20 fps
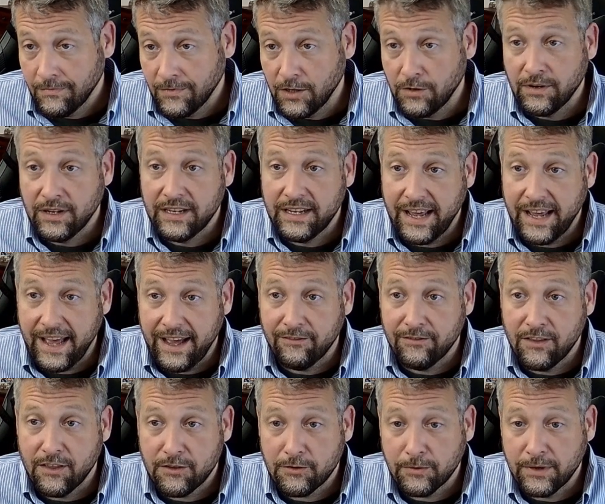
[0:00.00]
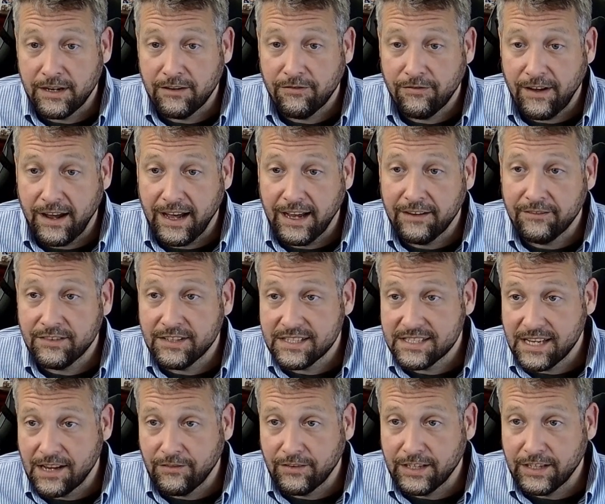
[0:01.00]
You need to have the 3 to 5 to
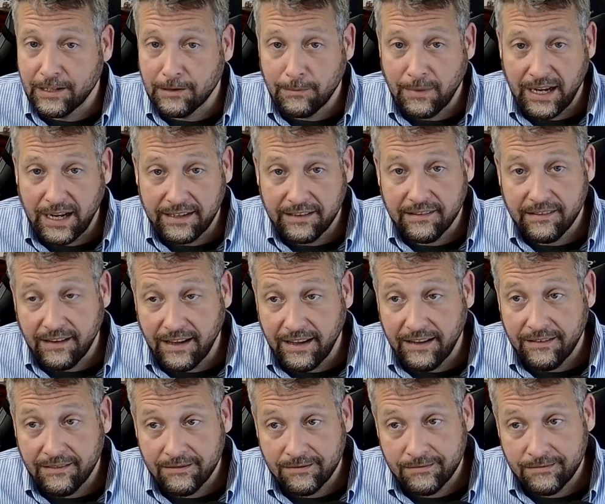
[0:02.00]
7 year mindset,